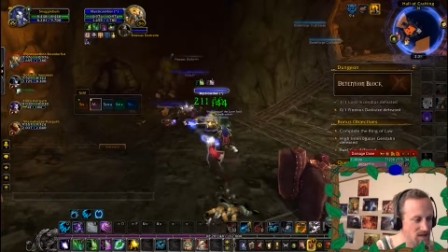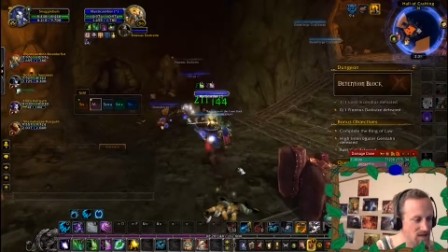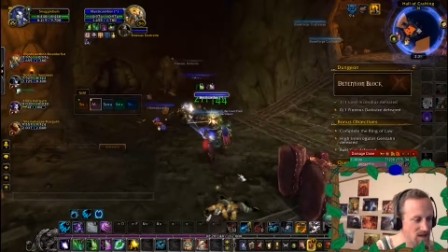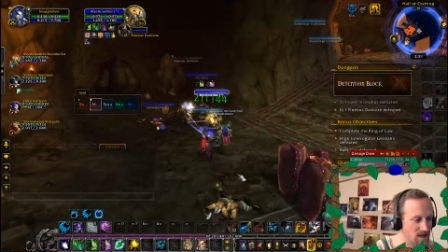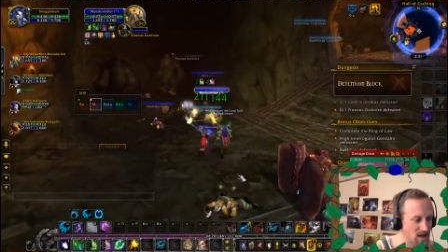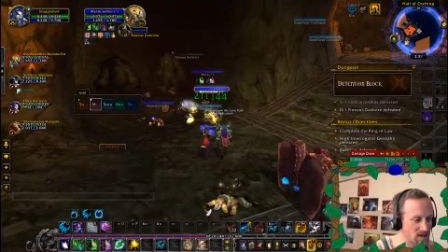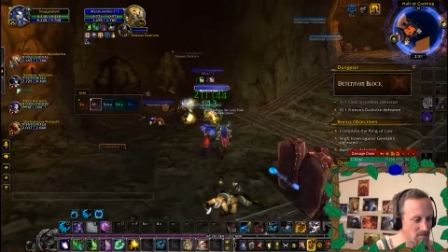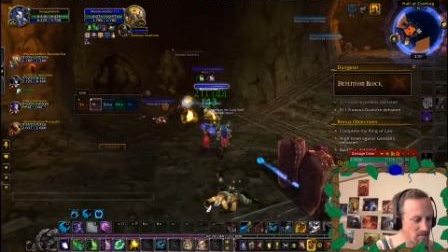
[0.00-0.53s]

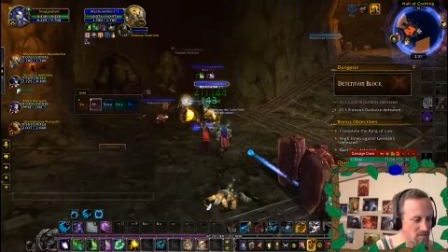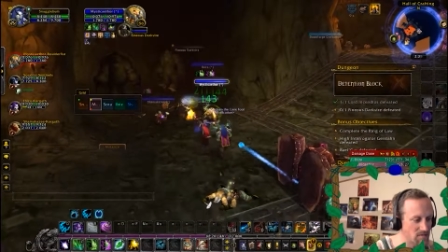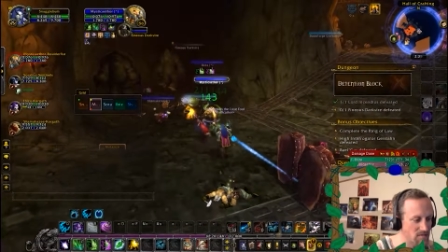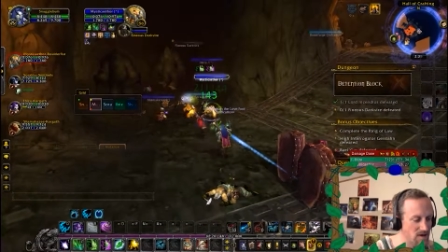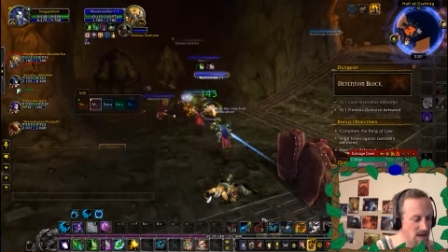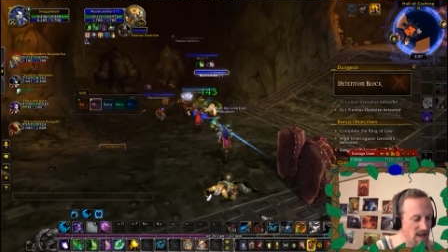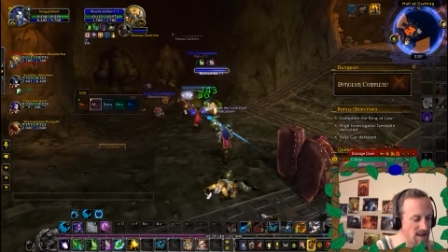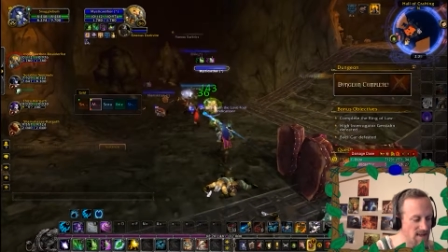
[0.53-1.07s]
I could
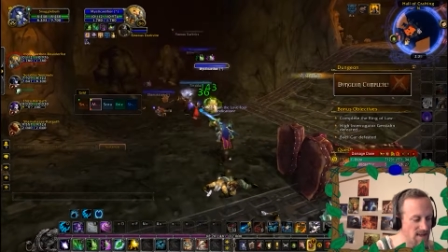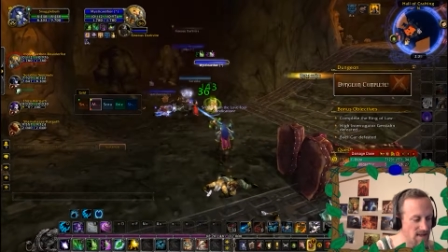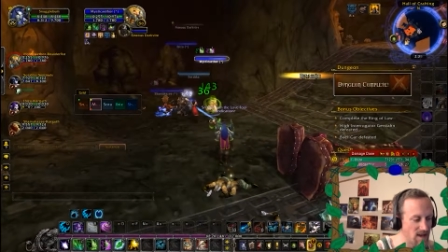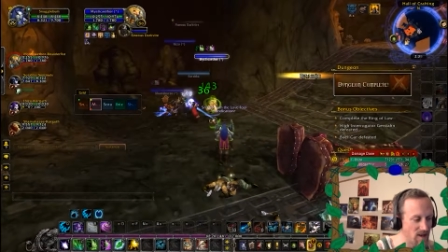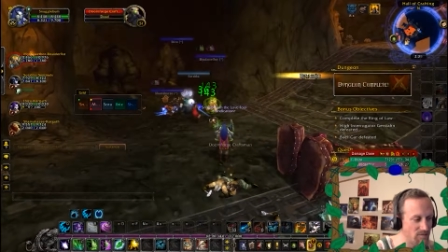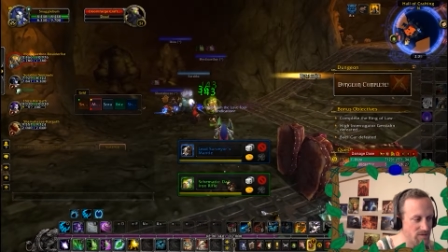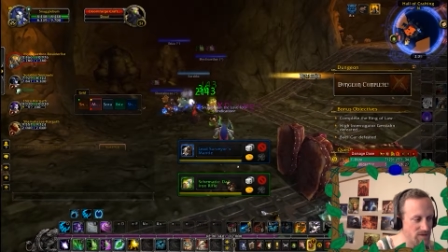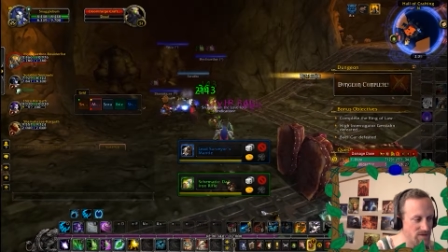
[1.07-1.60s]
really
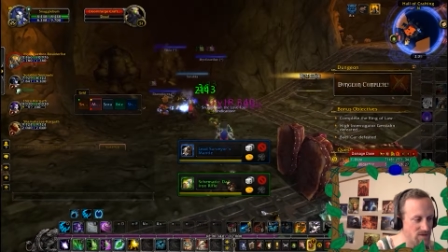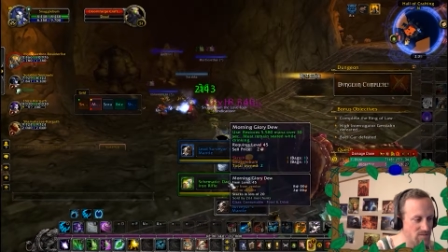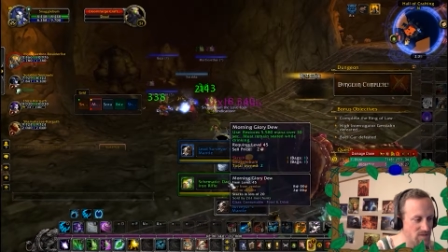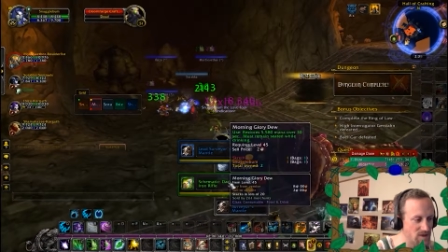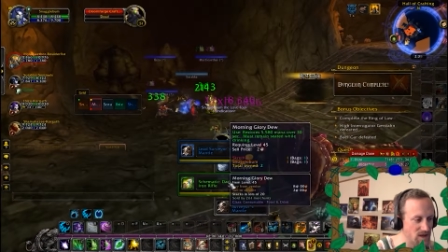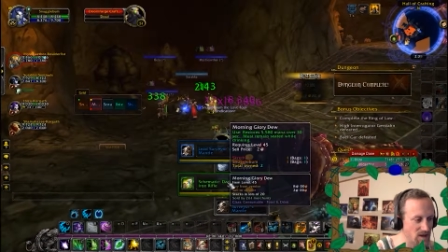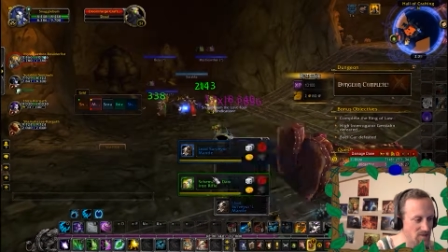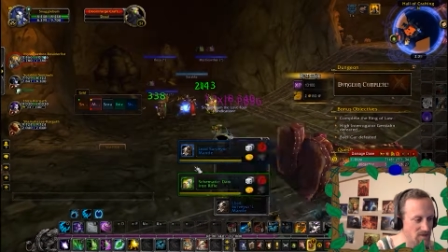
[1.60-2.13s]
go for some
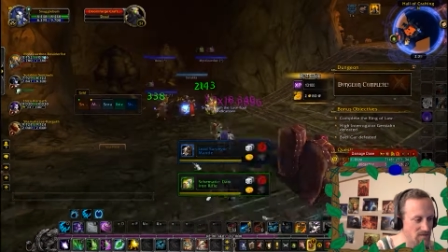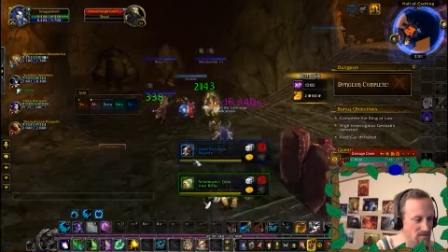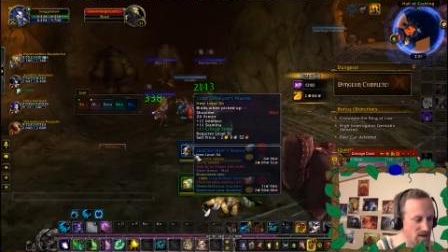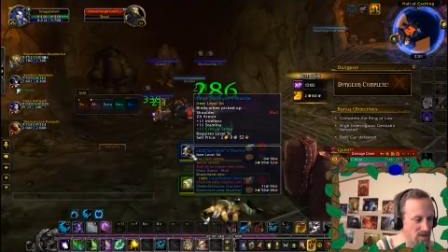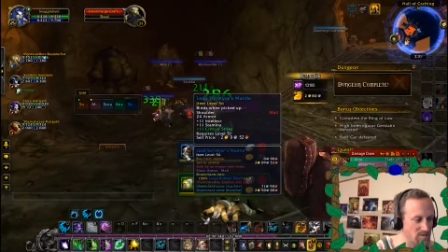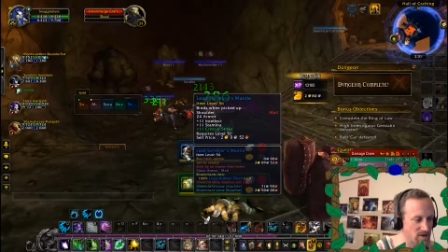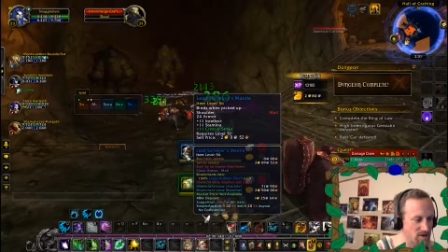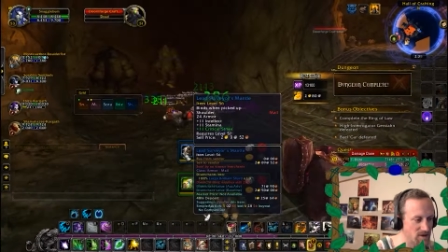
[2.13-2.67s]
baloney right
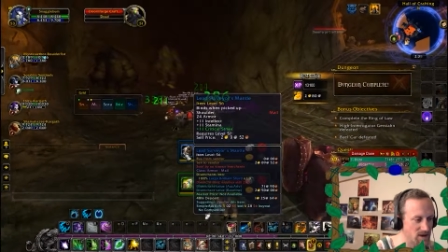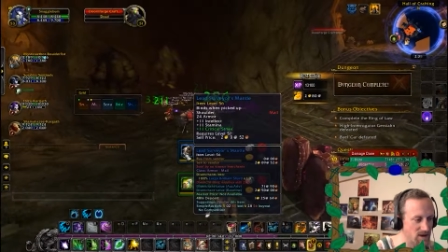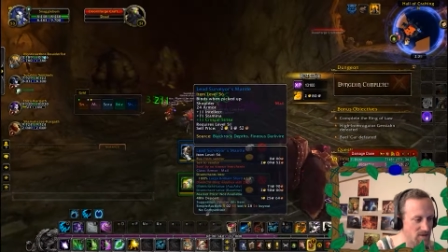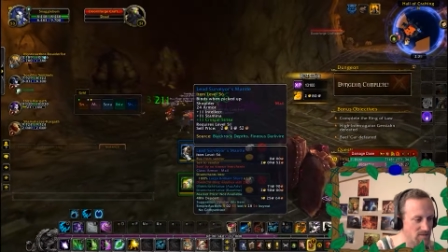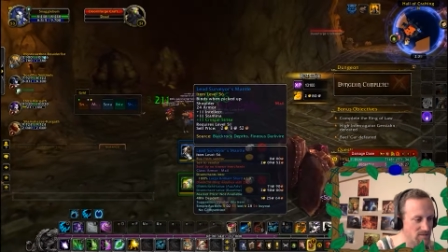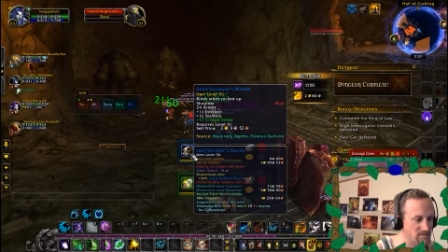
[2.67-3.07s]
about now.